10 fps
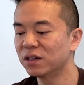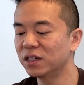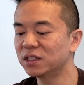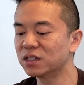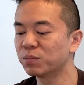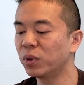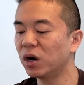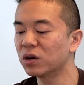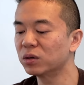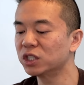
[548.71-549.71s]
This is
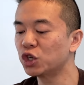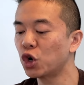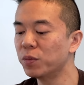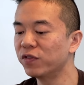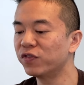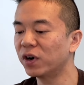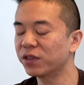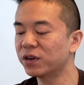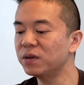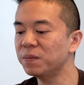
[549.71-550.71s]
Pongo Determined
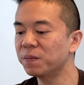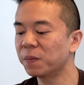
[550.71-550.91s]
Father.